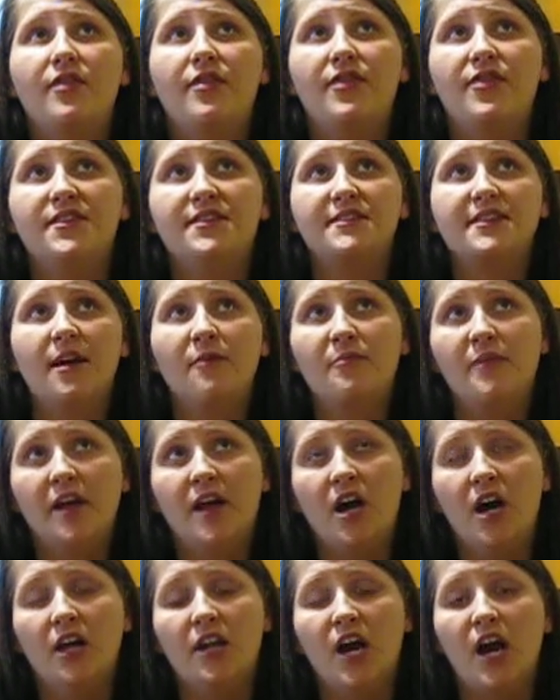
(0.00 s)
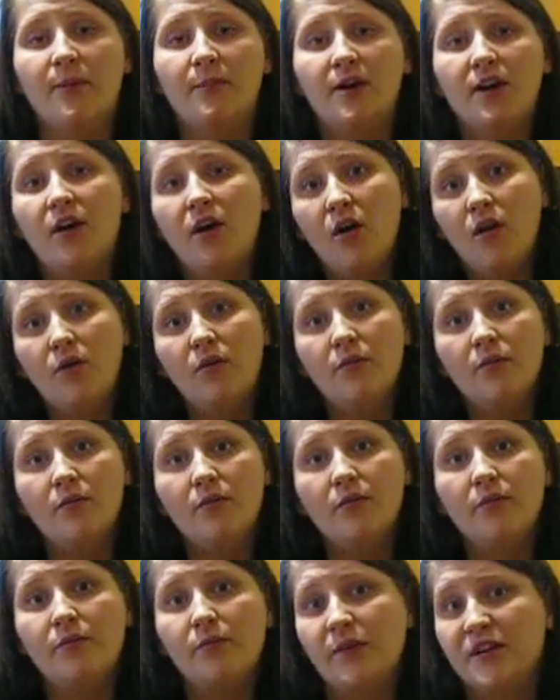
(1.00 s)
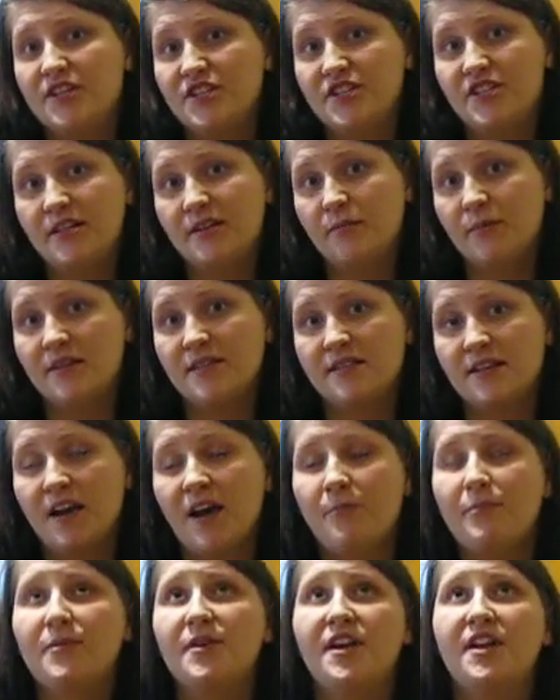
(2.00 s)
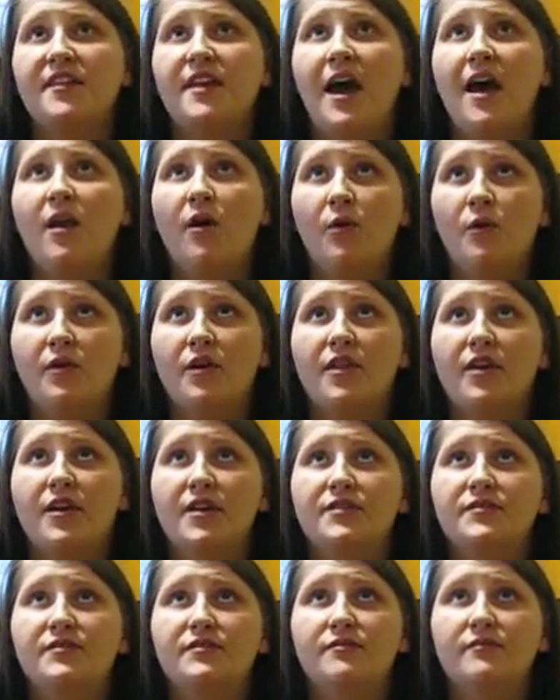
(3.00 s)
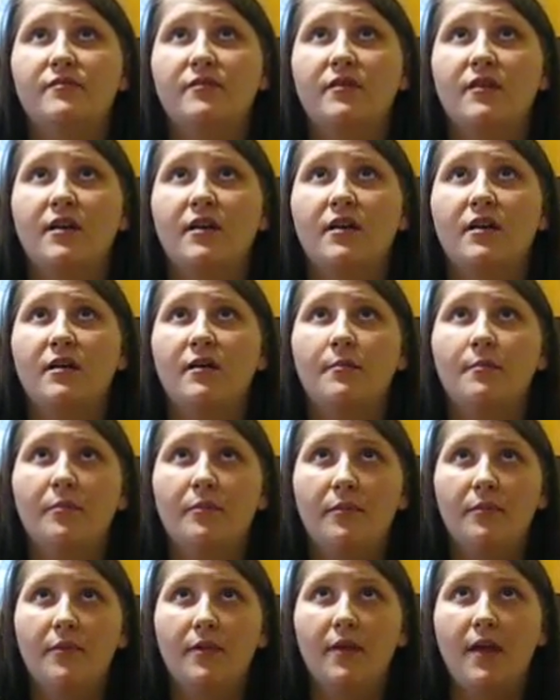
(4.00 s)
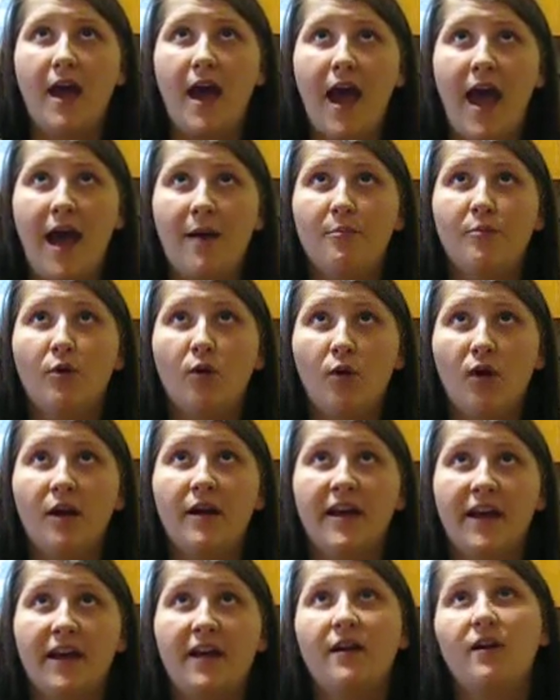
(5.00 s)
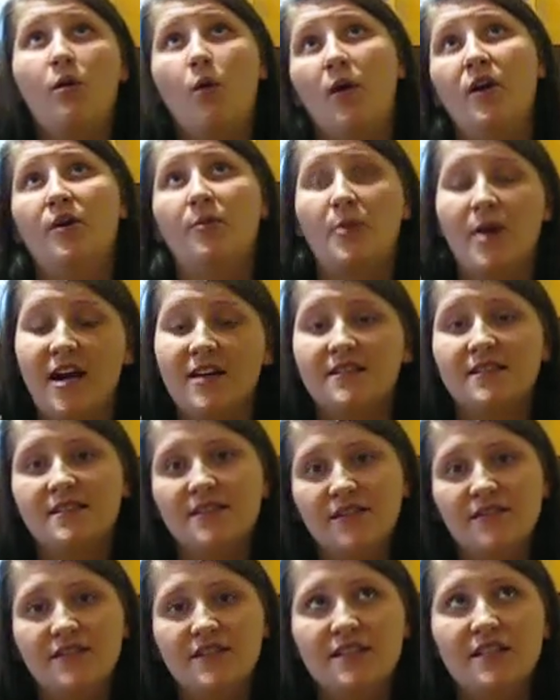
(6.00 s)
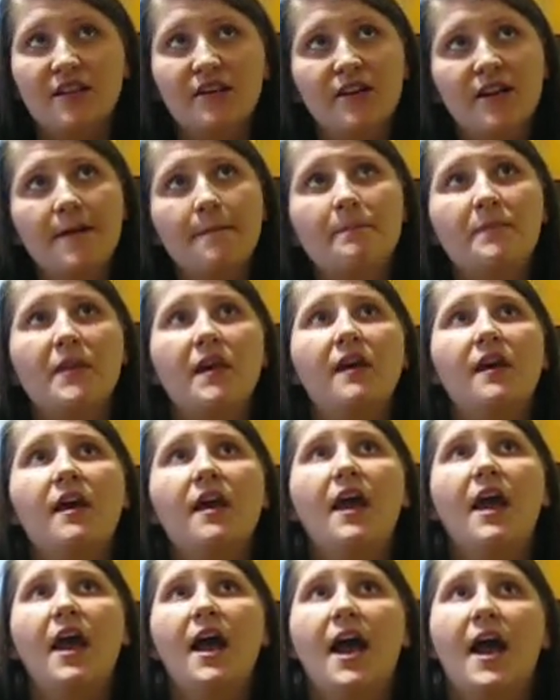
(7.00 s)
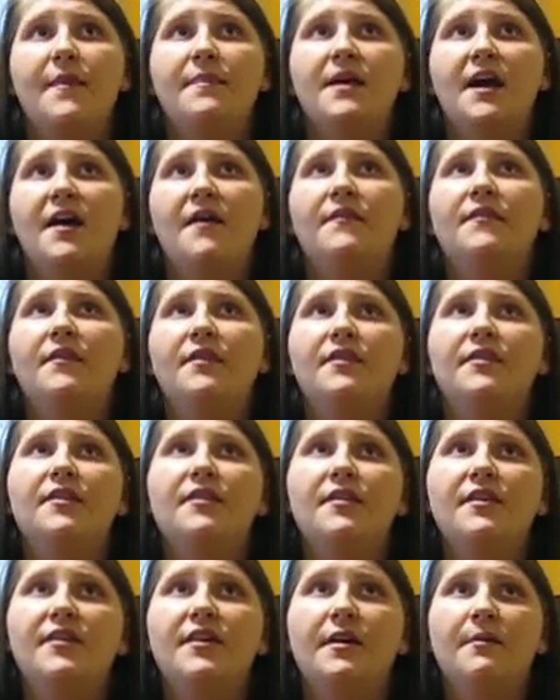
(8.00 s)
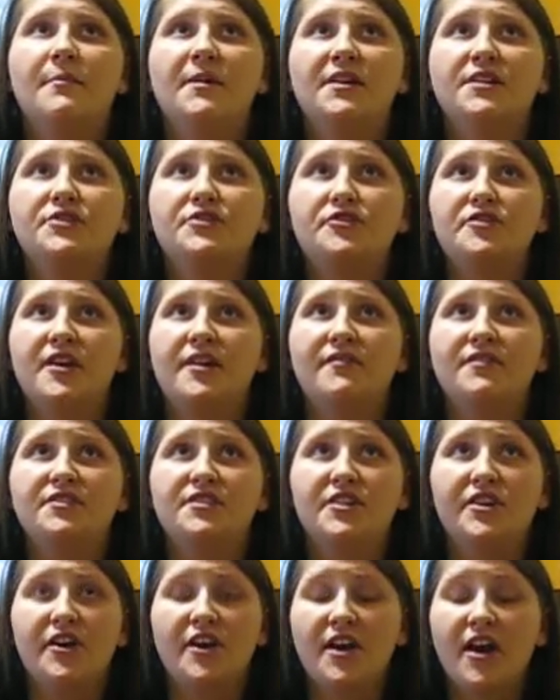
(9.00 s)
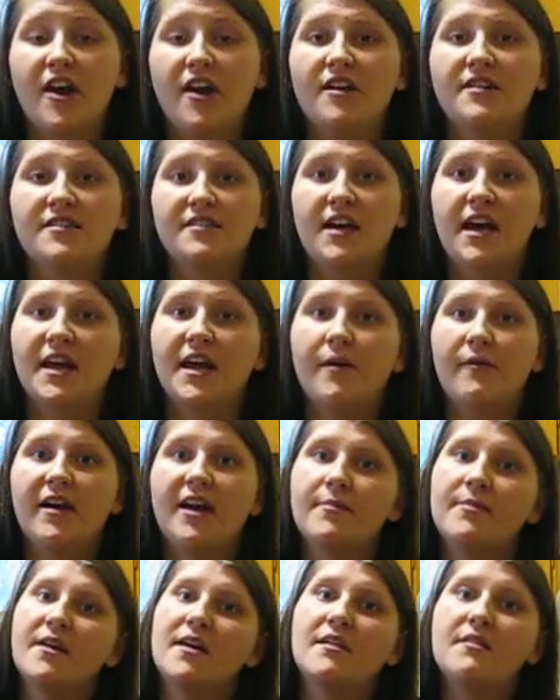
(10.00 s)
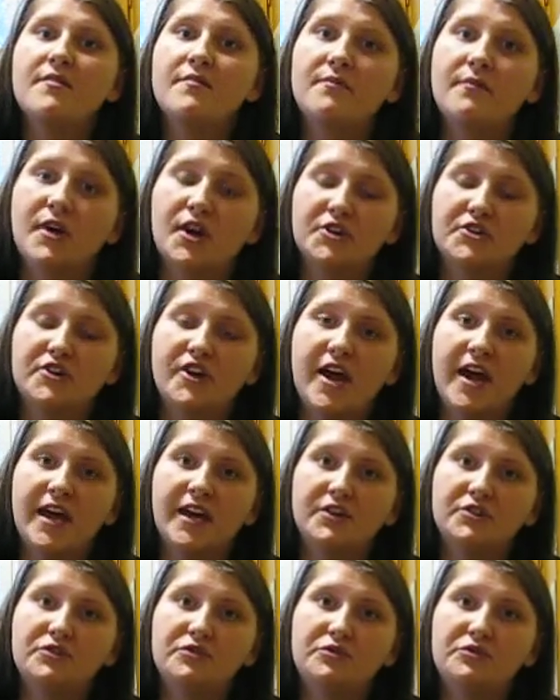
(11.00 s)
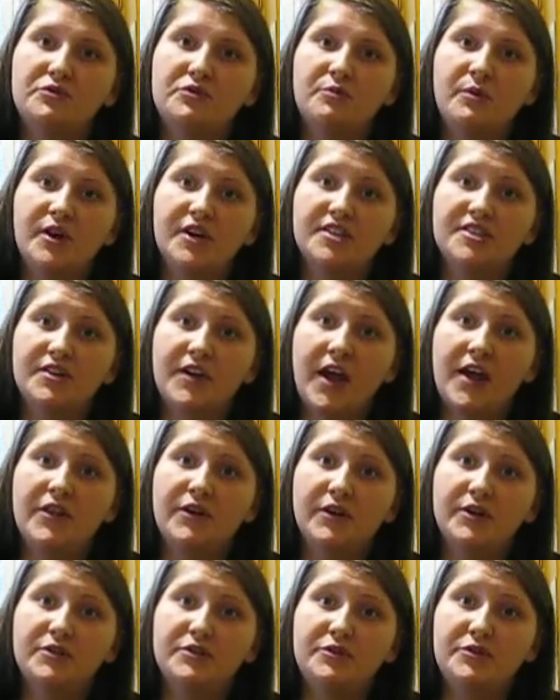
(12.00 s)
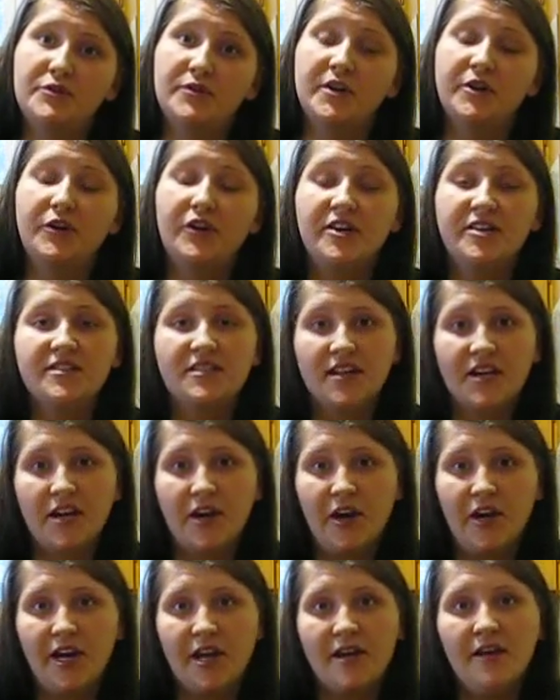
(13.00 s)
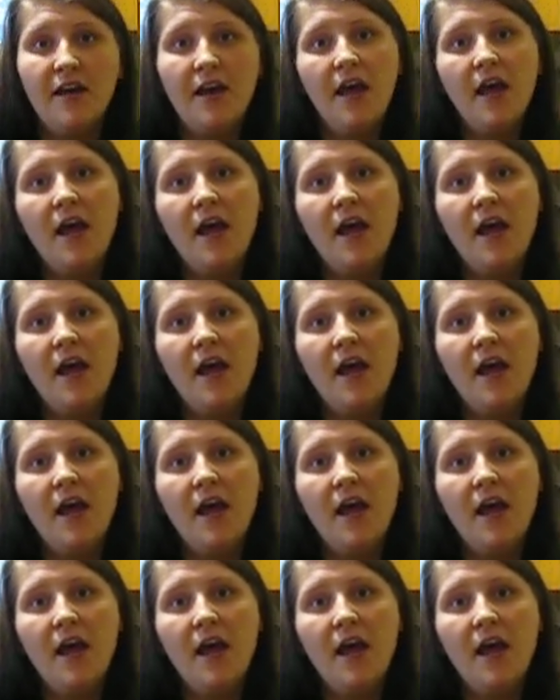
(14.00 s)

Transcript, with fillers: this company called Aramco, which was the company that owned the, the Abqaiq oil processing facility, and then the Ministry of Interior in Saudi Arabia are trying to work together to increase security,